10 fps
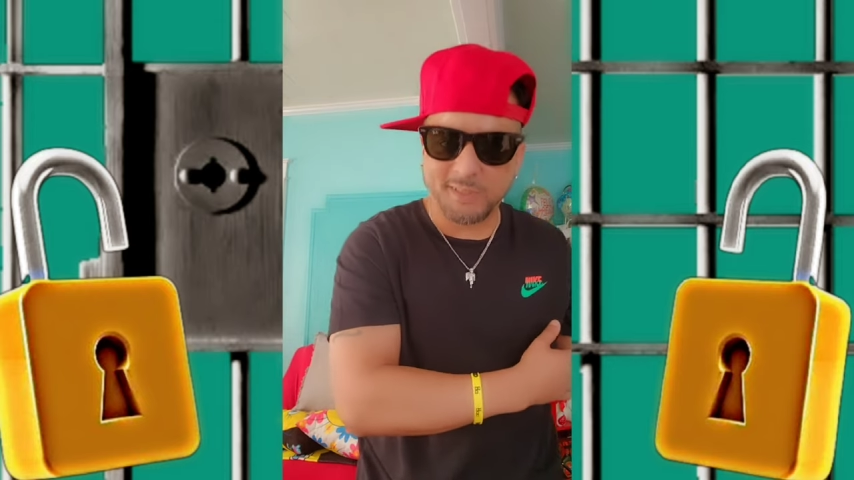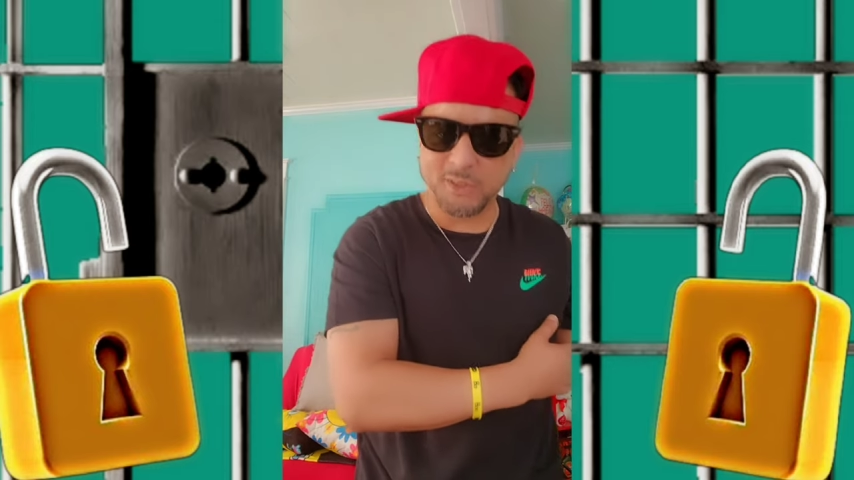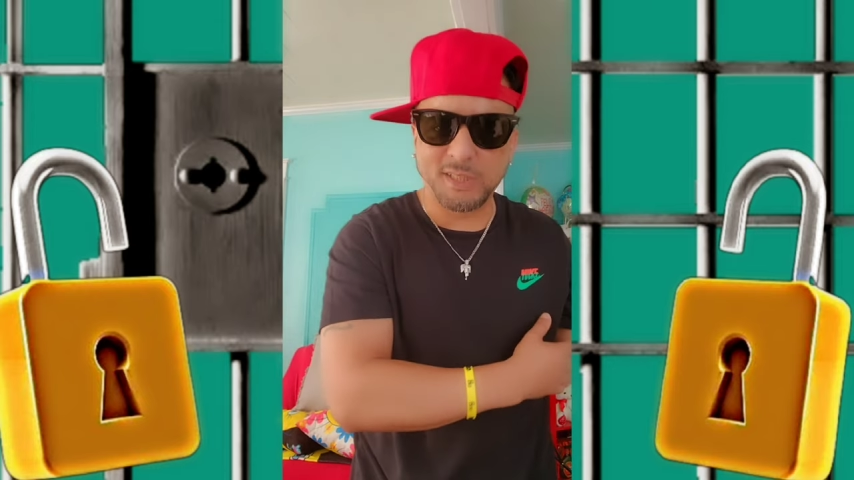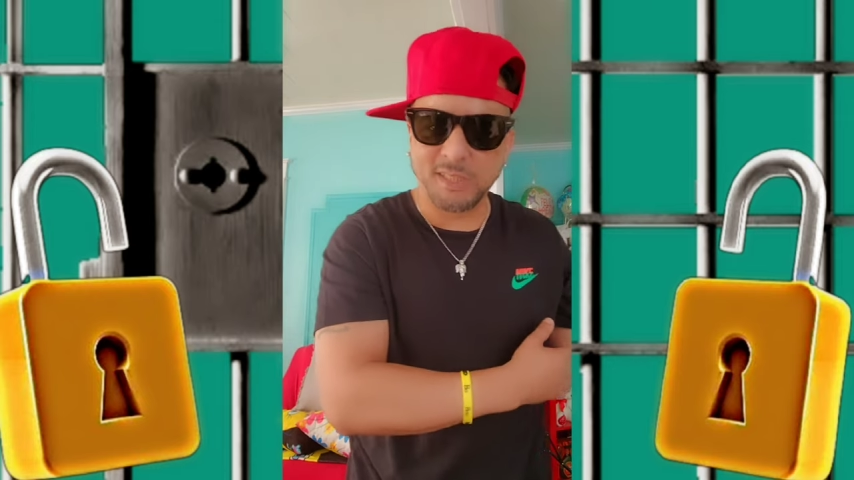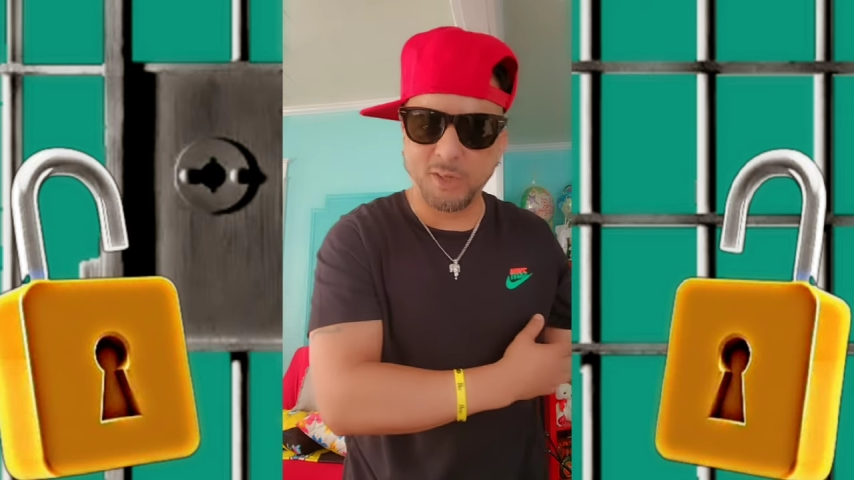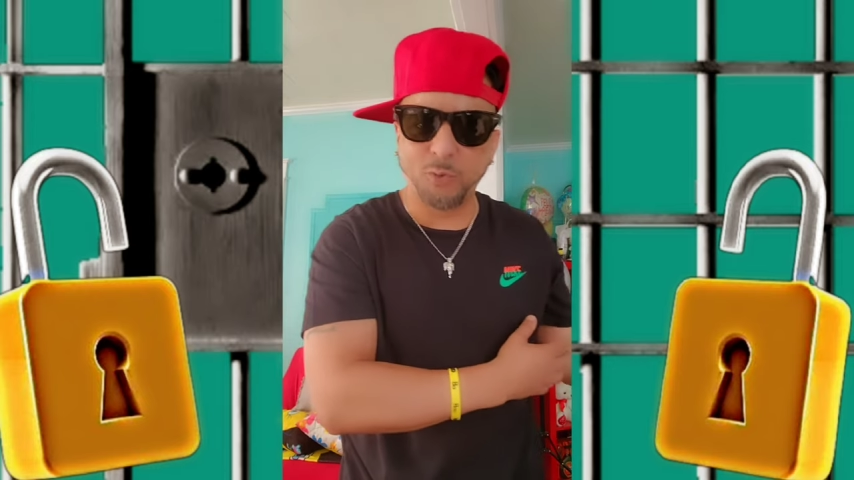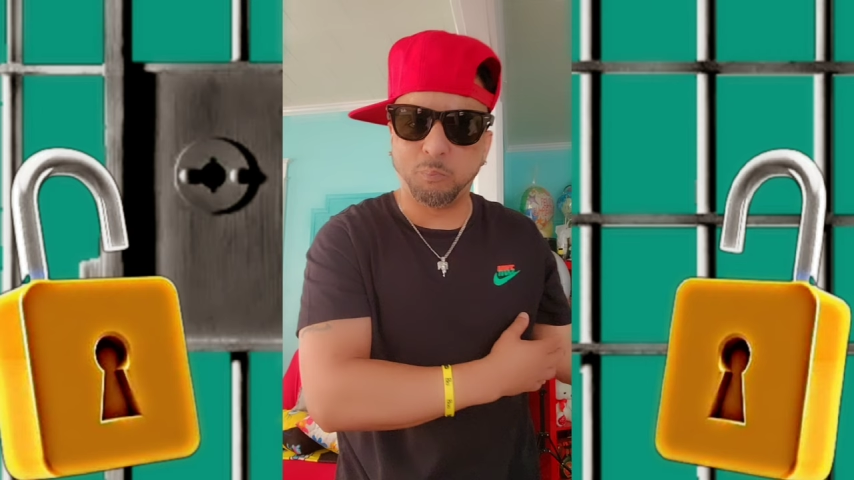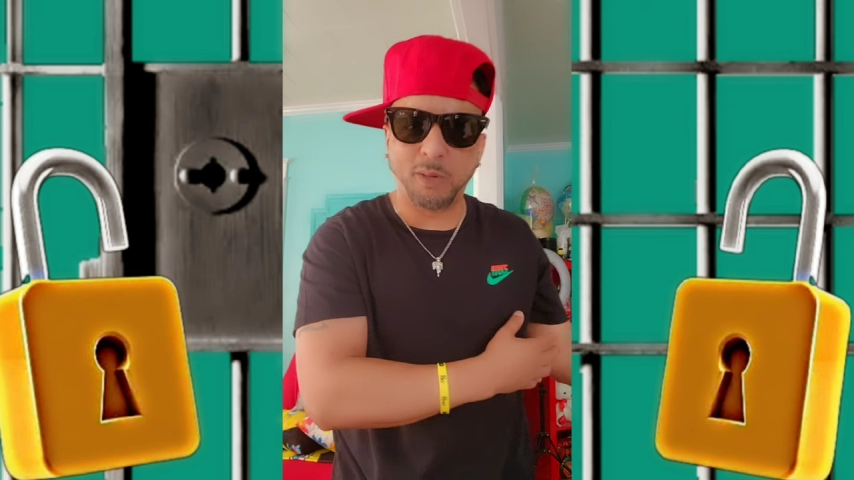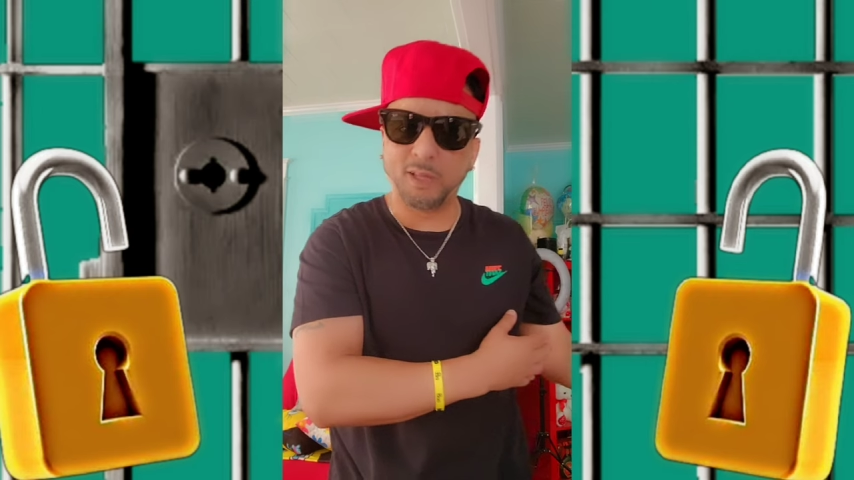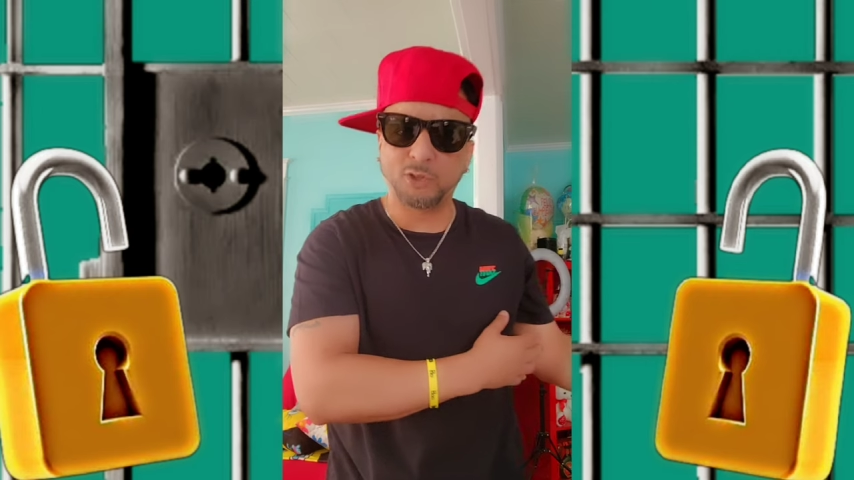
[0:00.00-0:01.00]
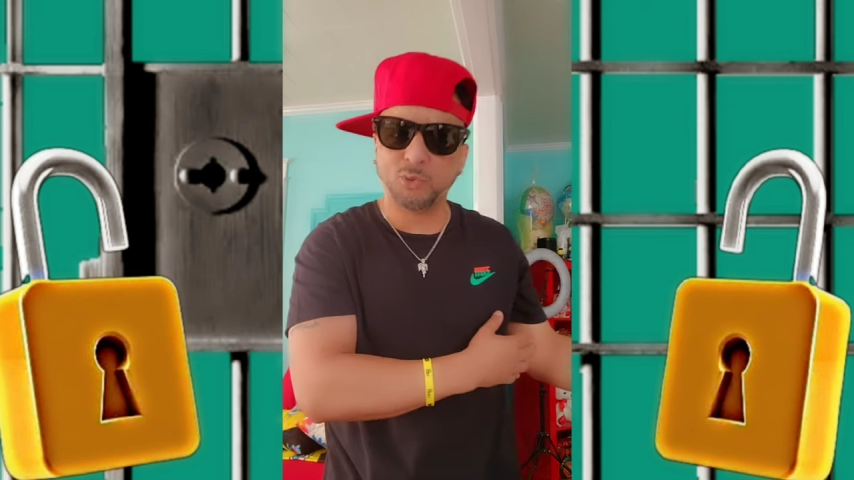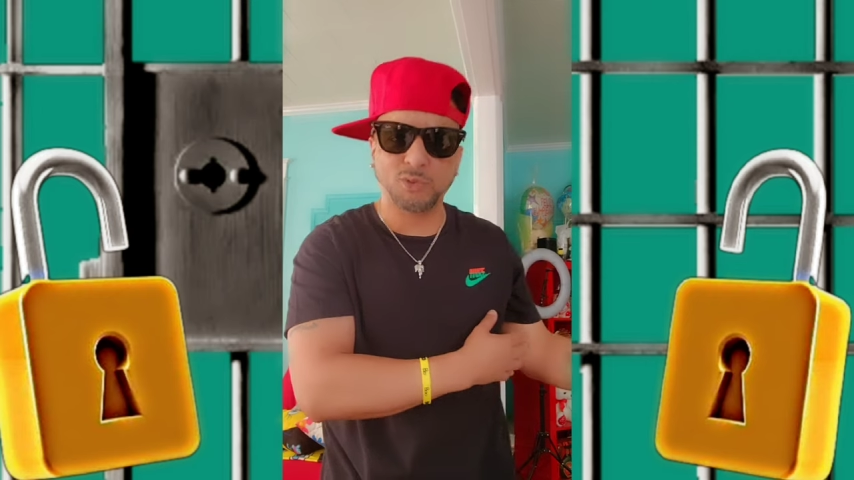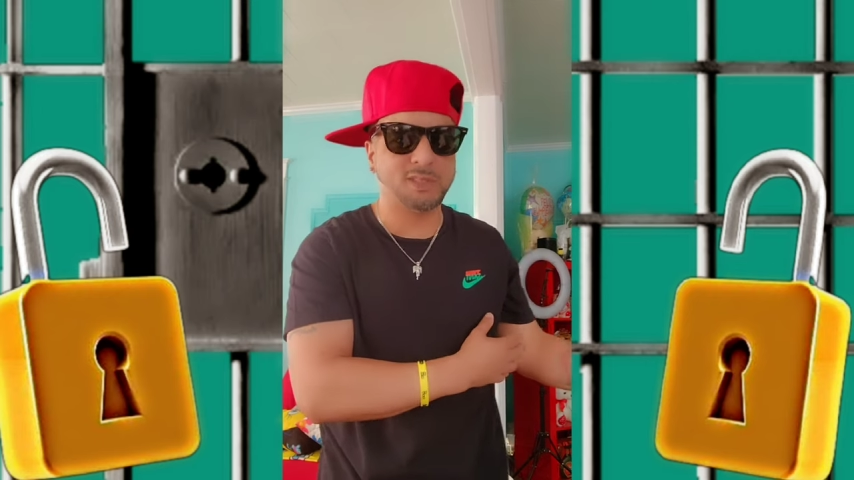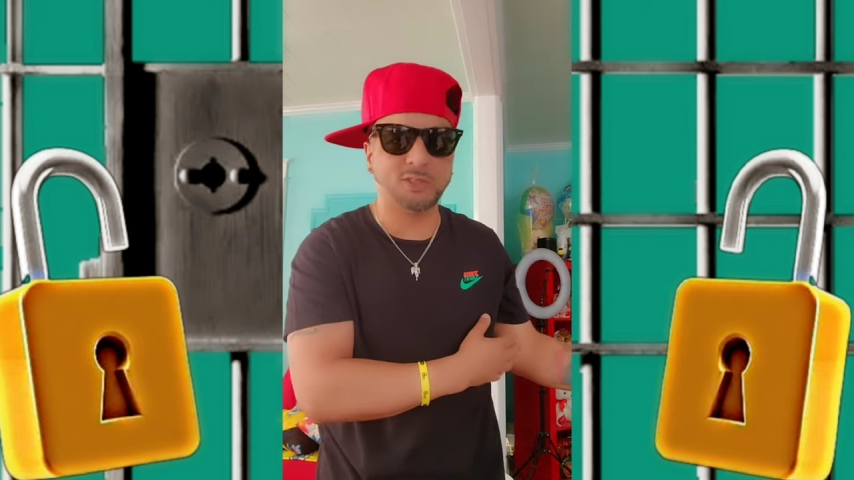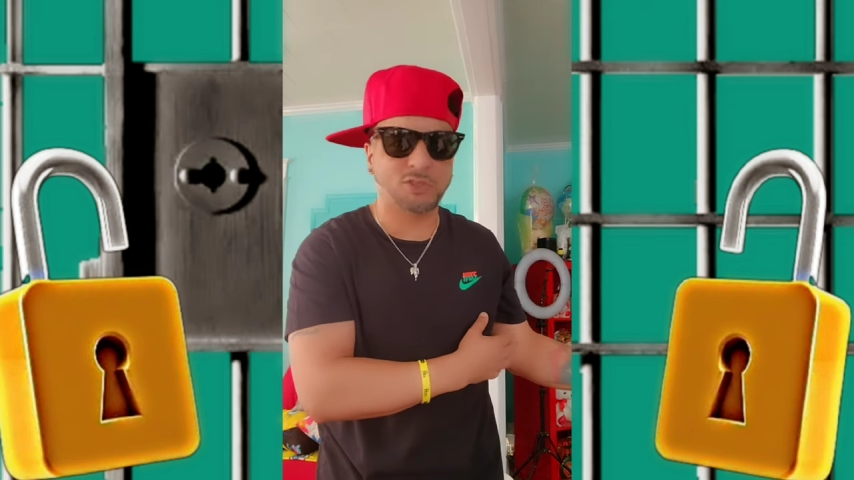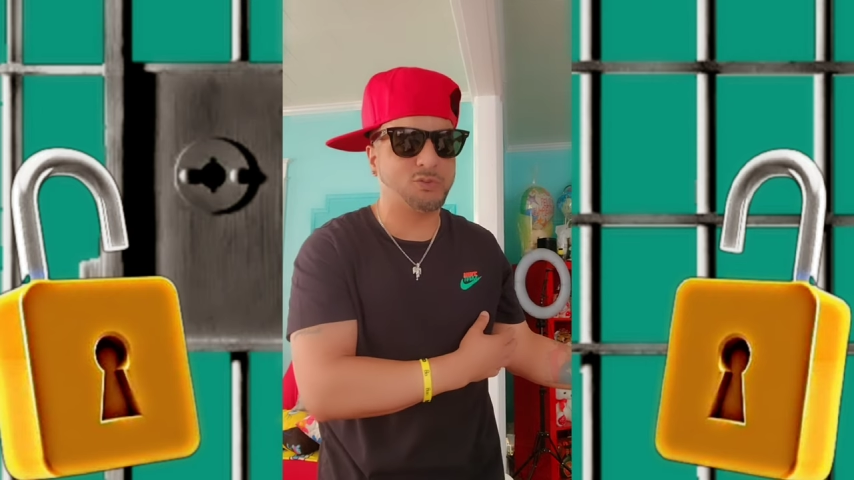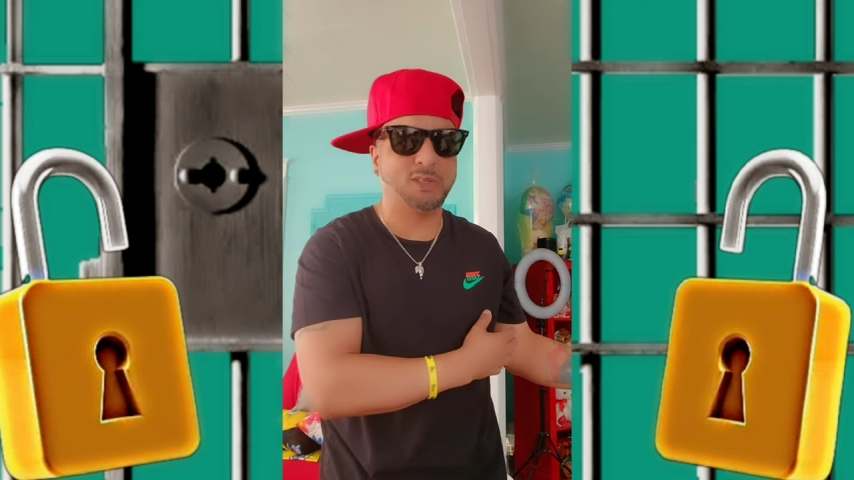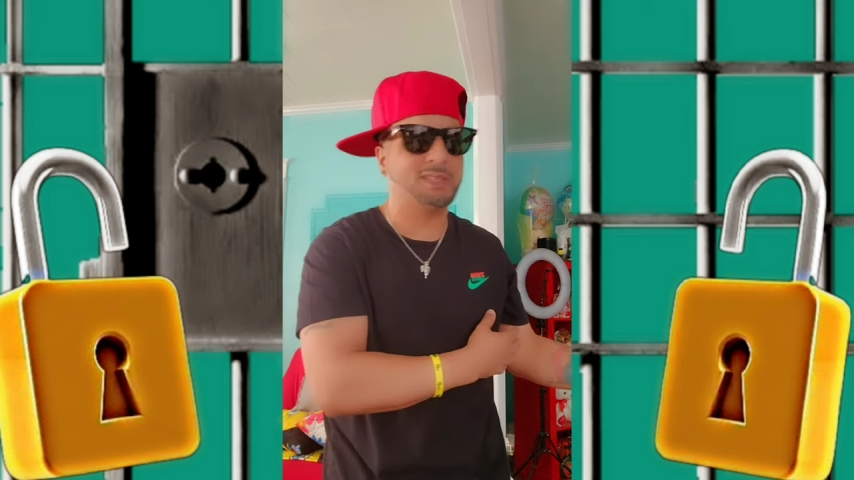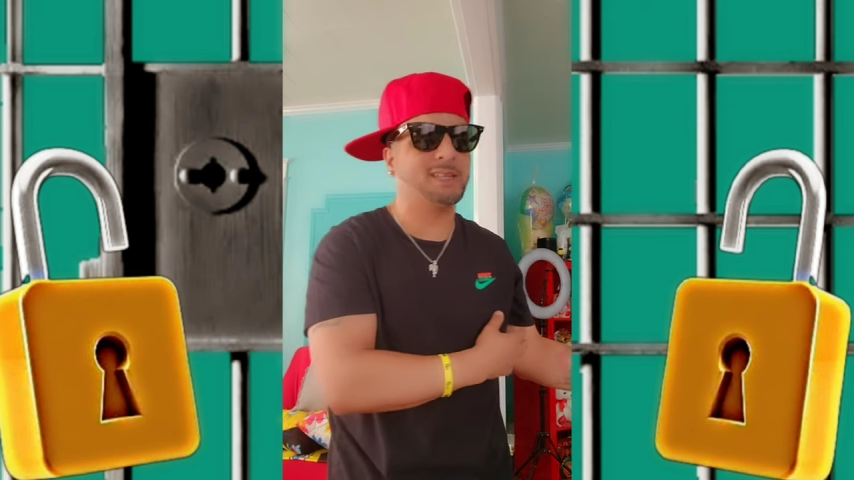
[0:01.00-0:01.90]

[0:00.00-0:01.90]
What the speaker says: to these little blood dudes in the street